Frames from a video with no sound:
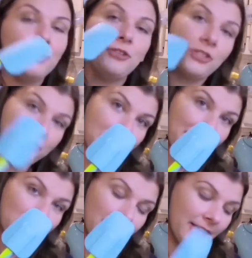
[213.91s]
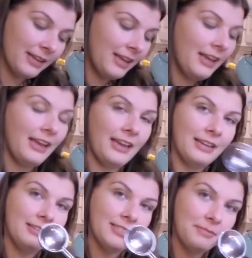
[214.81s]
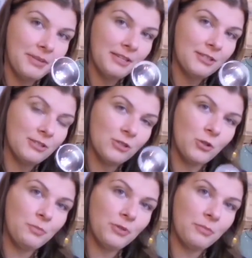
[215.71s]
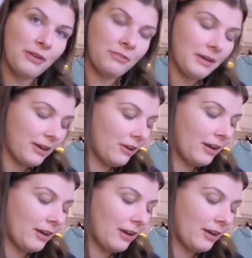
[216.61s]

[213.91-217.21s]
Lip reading: you should have a spatula and something to scoop your muffin batter.